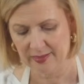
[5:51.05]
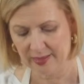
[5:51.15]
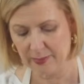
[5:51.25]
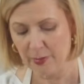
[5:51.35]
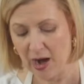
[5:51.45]

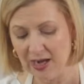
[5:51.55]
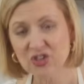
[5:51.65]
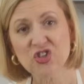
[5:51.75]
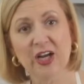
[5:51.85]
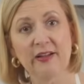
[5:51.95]
the pie
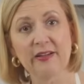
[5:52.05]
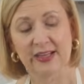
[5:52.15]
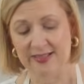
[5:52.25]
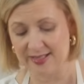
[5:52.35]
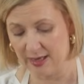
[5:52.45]
shell
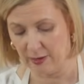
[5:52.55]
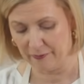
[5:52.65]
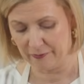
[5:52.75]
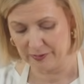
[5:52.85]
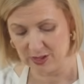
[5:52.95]
itself.
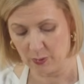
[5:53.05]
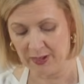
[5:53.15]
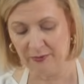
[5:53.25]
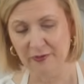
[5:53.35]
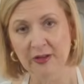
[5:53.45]
So when
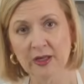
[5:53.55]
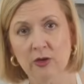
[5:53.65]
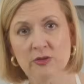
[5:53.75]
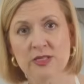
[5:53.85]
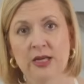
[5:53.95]
the filling
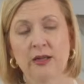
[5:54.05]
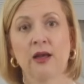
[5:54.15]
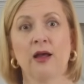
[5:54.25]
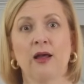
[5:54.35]
goes in,